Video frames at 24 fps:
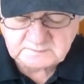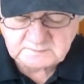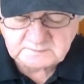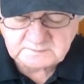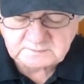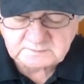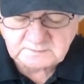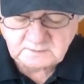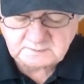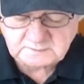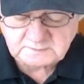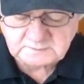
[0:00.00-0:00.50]

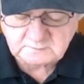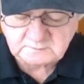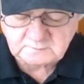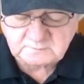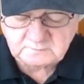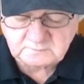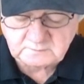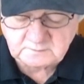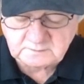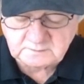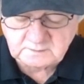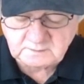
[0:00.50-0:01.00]
has also
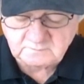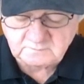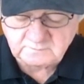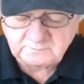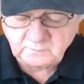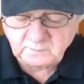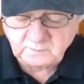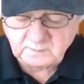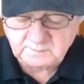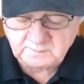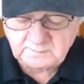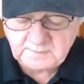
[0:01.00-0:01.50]
turned in
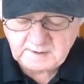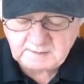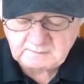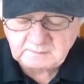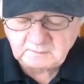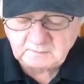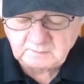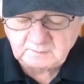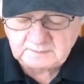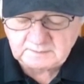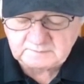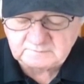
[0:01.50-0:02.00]
4
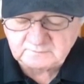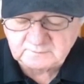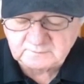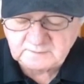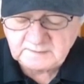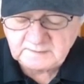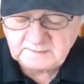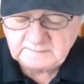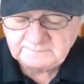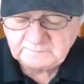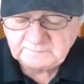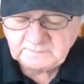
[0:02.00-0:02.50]
power runs
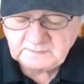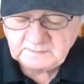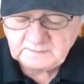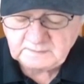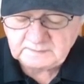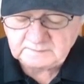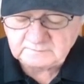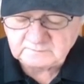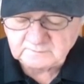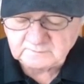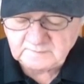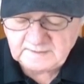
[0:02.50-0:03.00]

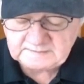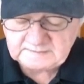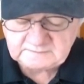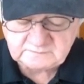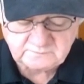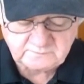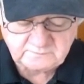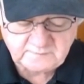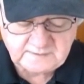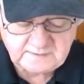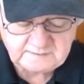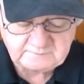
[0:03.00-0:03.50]
in his last
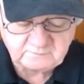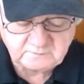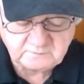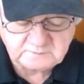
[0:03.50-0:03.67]
5